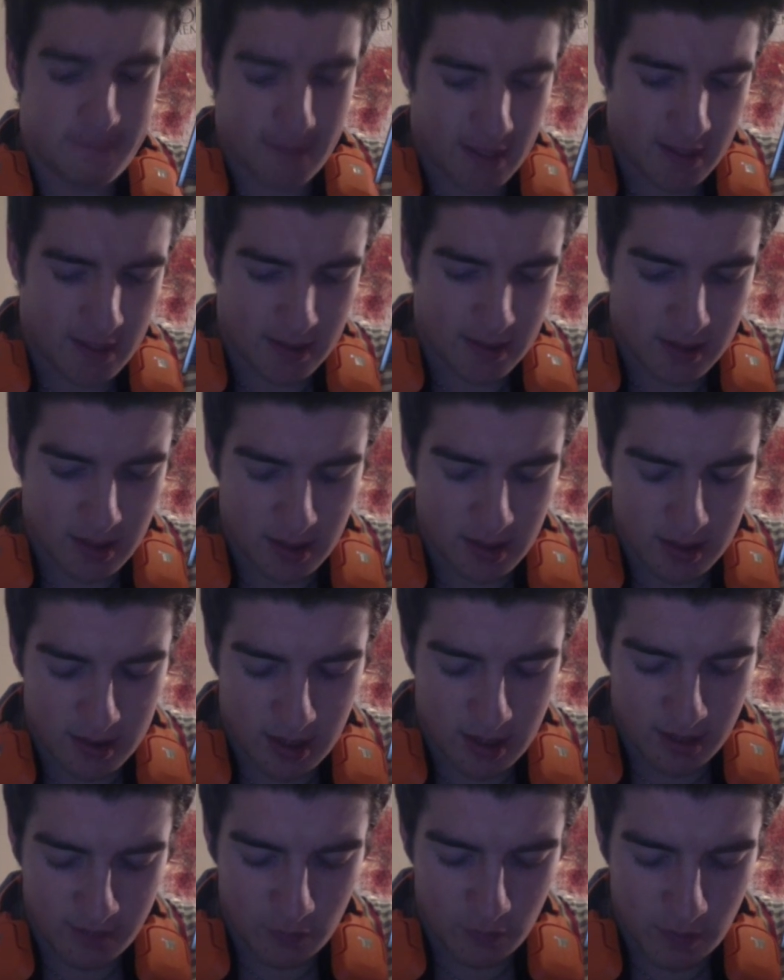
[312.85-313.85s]
and it's it's
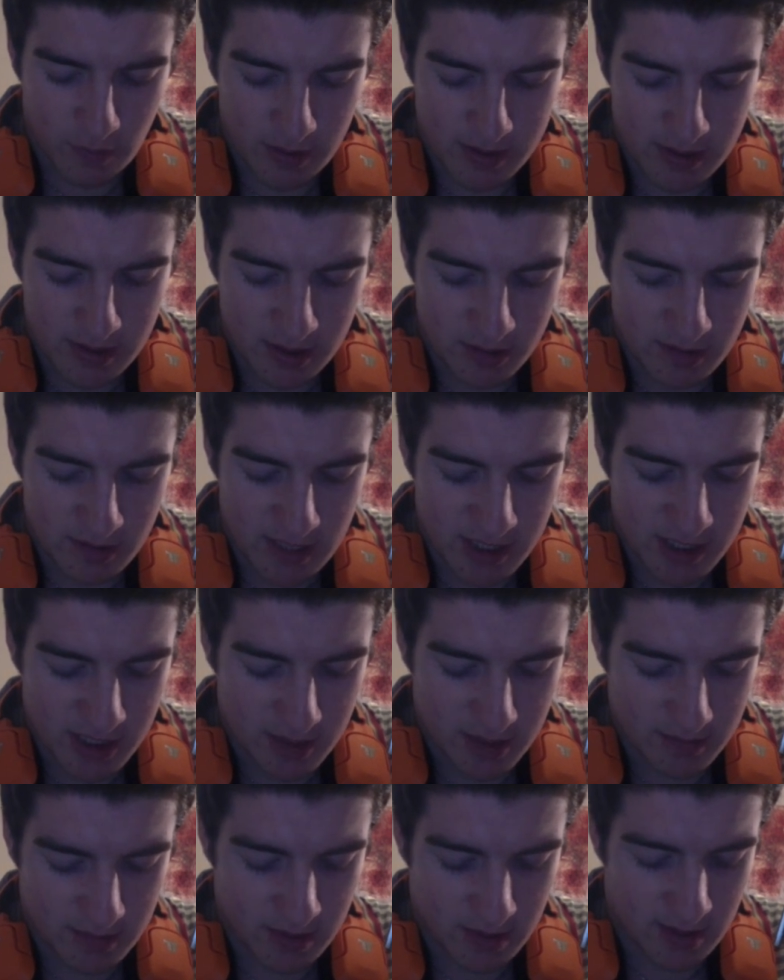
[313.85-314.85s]
kind of a weird
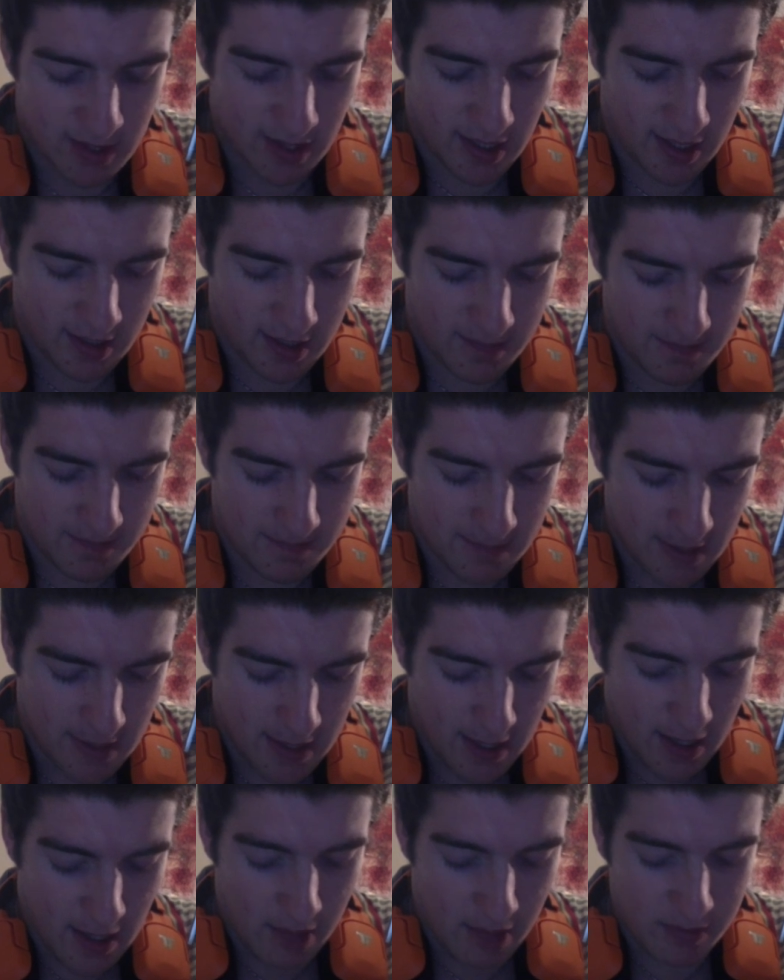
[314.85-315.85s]
situation. But um,
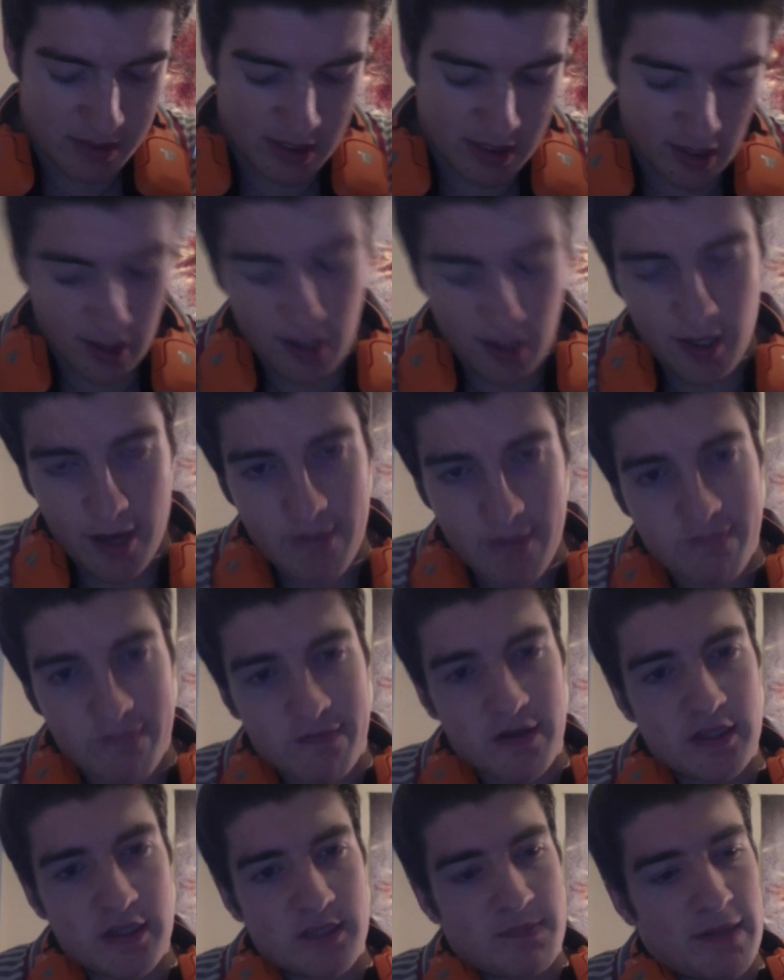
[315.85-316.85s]
it was still a lot of
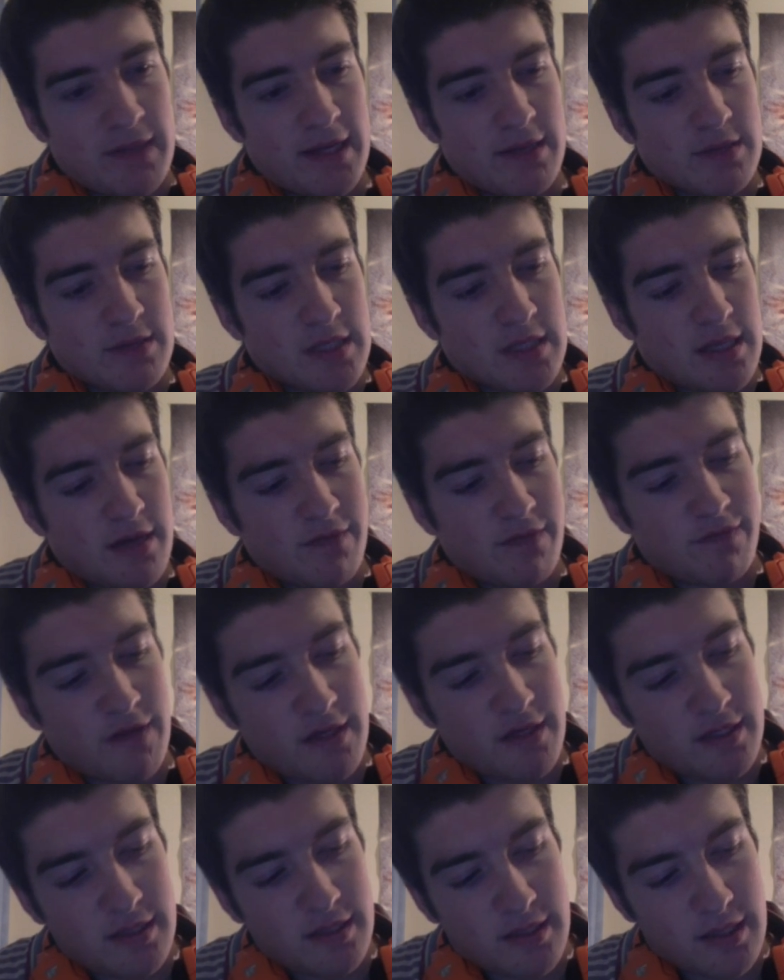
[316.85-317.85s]
fun to play. It was a lot of
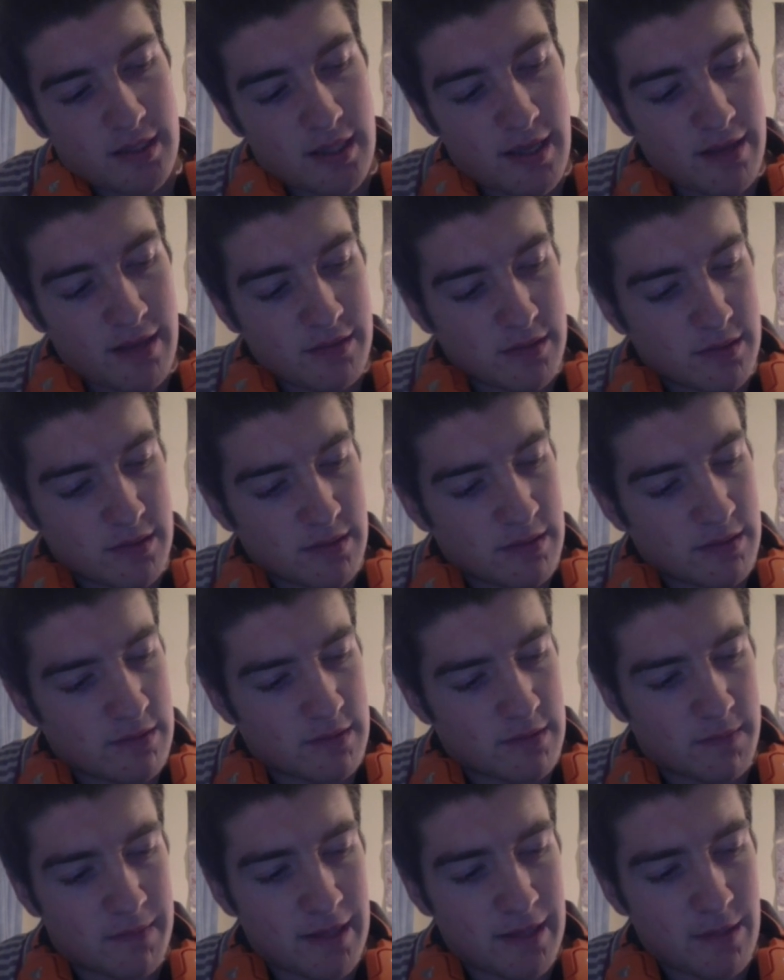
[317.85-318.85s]
fun uh,
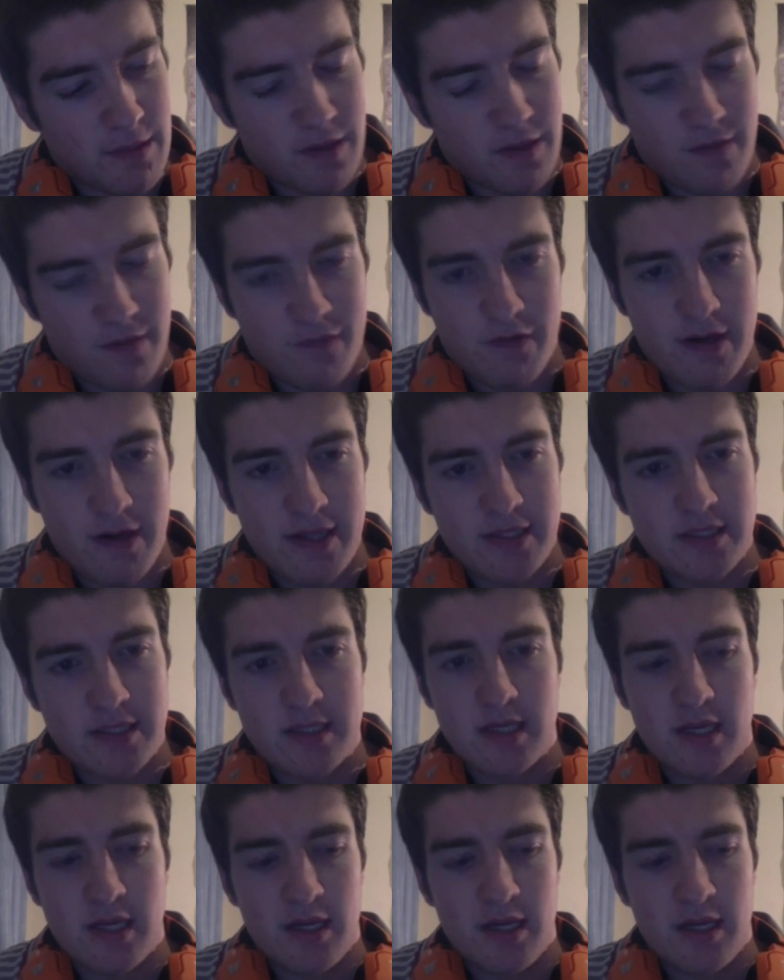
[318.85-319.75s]
to play with your friends,